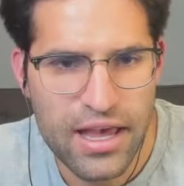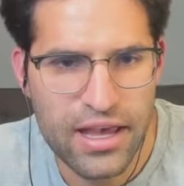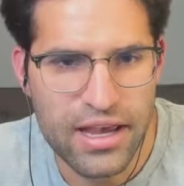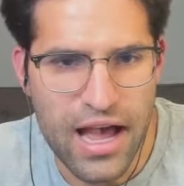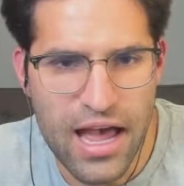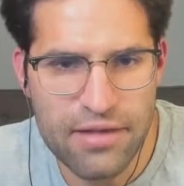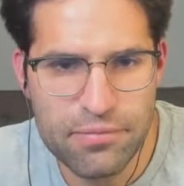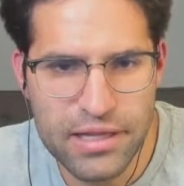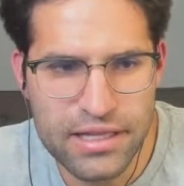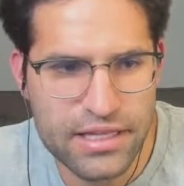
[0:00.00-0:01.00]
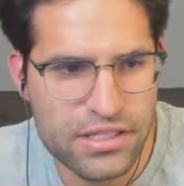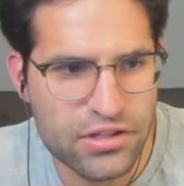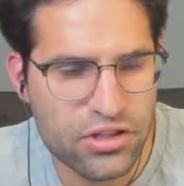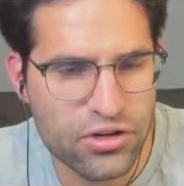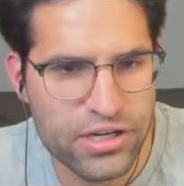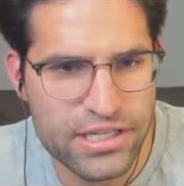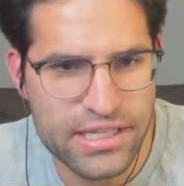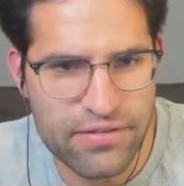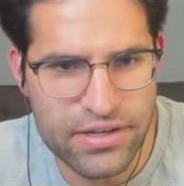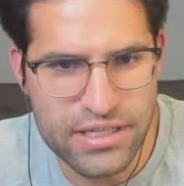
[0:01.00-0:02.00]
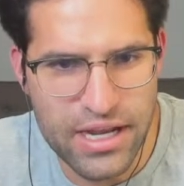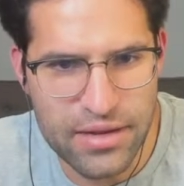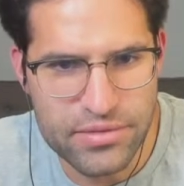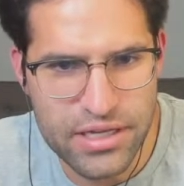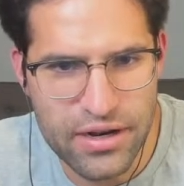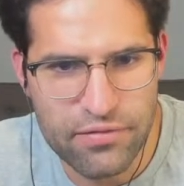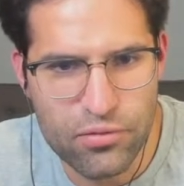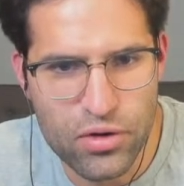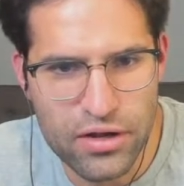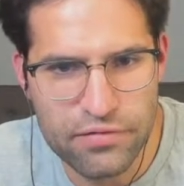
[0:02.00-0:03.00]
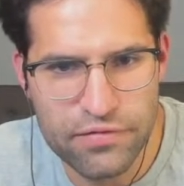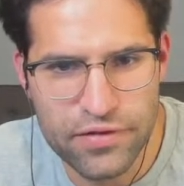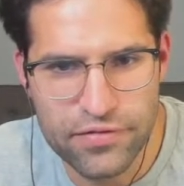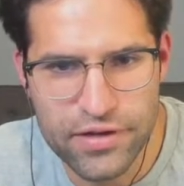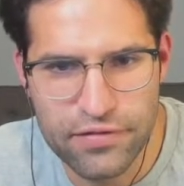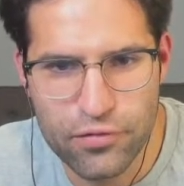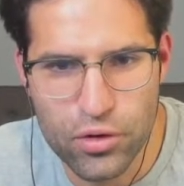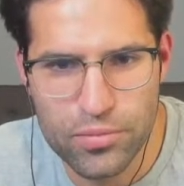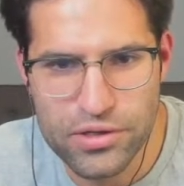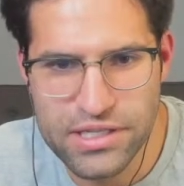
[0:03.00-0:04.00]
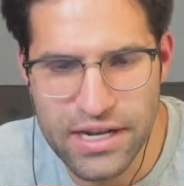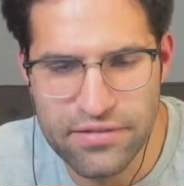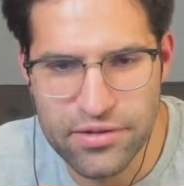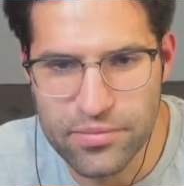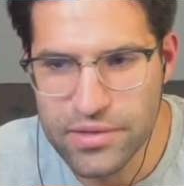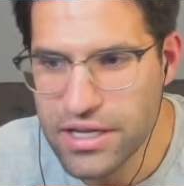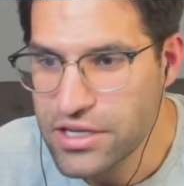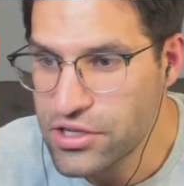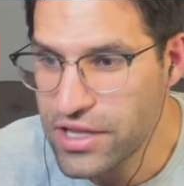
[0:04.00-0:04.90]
Hey, I played this 37 times and I've won 54% of them.